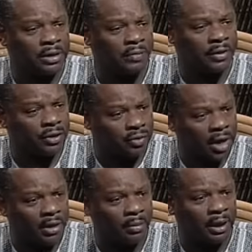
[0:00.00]
of
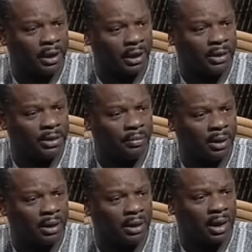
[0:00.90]
astronomy get to
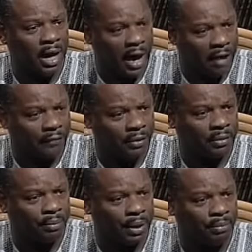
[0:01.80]
be
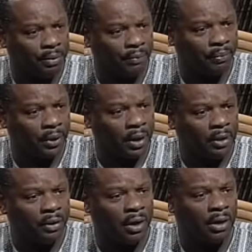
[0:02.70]
African people?
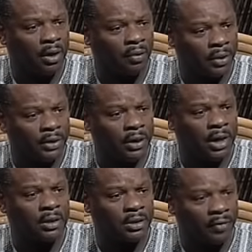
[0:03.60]
The
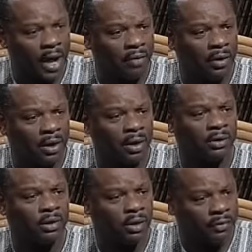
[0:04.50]
originators of
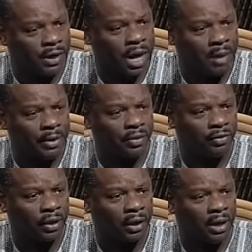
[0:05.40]
agriculture, of
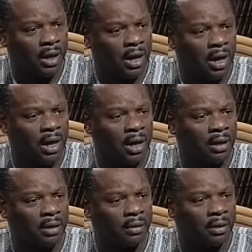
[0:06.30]
geometry,
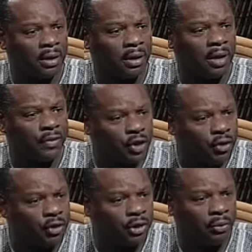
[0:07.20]
of
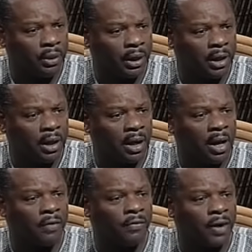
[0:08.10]
surgery,
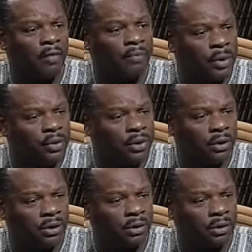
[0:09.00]
of music,